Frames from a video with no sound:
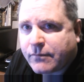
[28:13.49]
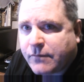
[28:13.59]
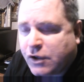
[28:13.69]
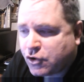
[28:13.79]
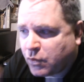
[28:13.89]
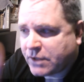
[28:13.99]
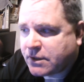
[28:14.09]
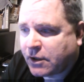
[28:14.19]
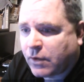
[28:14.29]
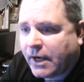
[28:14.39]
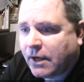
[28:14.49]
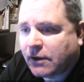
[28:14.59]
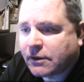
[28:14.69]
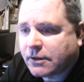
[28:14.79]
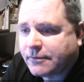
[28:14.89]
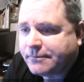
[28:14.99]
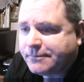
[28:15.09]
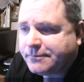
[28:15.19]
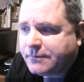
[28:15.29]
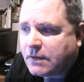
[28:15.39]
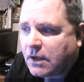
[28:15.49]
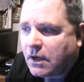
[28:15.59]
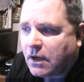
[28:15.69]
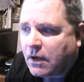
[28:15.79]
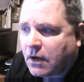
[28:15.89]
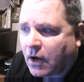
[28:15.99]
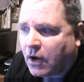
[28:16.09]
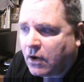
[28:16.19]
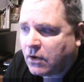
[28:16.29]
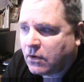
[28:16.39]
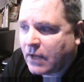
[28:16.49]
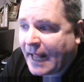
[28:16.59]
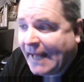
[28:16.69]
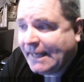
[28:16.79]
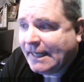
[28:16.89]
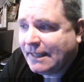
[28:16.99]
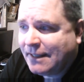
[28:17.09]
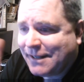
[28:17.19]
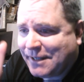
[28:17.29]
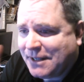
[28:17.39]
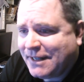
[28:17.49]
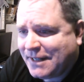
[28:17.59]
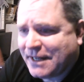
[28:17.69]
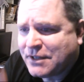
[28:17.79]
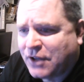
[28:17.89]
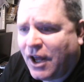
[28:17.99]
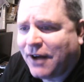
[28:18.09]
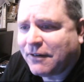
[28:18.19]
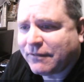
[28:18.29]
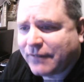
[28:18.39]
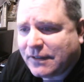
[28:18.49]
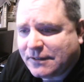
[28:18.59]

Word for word: you twist it around. Oh, hating is love.